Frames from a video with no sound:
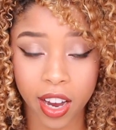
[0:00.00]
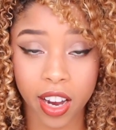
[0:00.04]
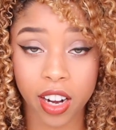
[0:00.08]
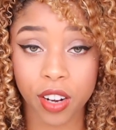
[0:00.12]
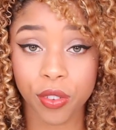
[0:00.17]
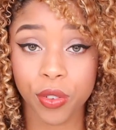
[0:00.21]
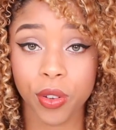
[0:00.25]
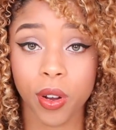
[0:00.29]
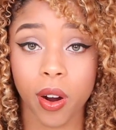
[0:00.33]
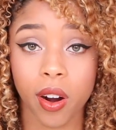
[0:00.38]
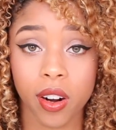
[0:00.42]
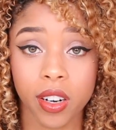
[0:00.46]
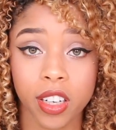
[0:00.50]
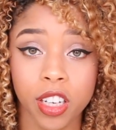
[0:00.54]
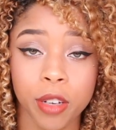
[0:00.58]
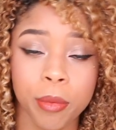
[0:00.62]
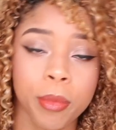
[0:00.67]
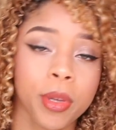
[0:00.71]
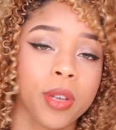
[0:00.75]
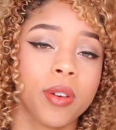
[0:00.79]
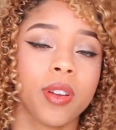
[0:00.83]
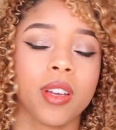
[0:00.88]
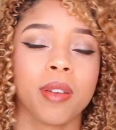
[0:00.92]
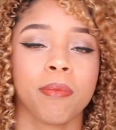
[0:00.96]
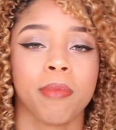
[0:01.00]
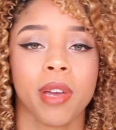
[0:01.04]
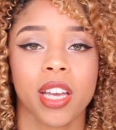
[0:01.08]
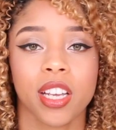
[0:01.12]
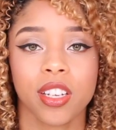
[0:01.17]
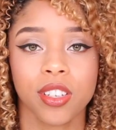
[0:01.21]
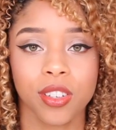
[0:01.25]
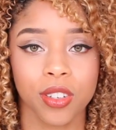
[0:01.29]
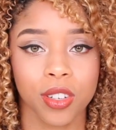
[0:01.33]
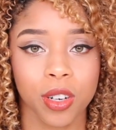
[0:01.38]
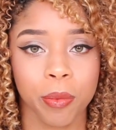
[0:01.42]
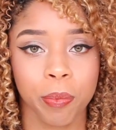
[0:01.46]
and if you are commuting,
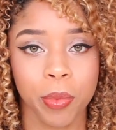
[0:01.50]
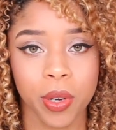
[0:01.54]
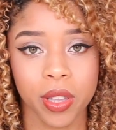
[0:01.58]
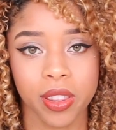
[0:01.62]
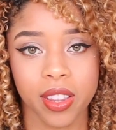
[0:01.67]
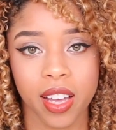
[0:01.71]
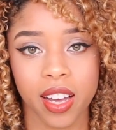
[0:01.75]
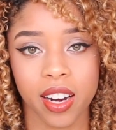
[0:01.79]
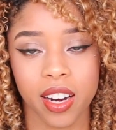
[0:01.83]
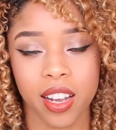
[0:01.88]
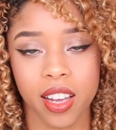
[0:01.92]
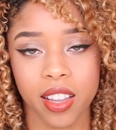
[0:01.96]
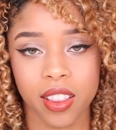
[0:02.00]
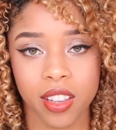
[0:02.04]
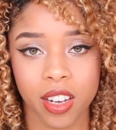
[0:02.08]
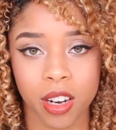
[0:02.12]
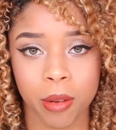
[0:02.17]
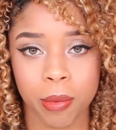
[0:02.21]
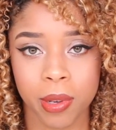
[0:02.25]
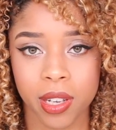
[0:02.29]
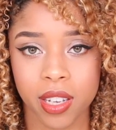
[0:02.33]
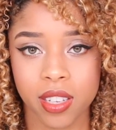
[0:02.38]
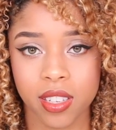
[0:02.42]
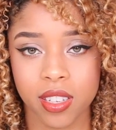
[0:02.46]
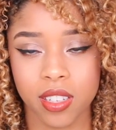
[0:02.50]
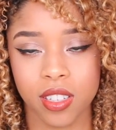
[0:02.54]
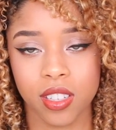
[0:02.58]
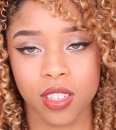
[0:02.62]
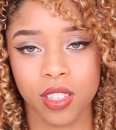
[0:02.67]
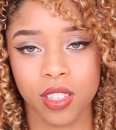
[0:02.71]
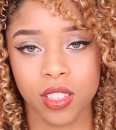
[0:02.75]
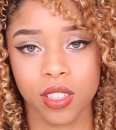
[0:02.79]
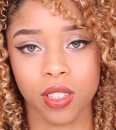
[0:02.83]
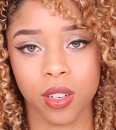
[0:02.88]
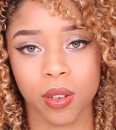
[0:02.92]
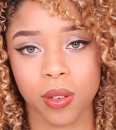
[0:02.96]
make sure to put that in there because it
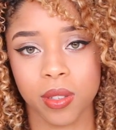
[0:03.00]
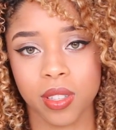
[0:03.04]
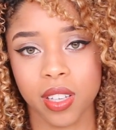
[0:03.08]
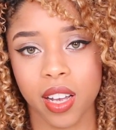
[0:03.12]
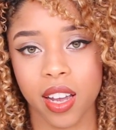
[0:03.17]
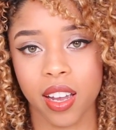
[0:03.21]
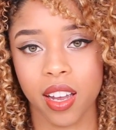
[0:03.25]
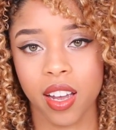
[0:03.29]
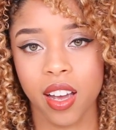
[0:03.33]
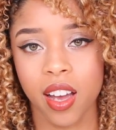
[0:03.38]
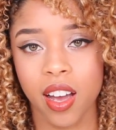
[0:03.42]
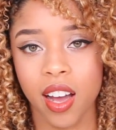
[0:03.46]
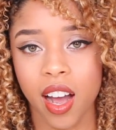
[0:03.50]
just shows like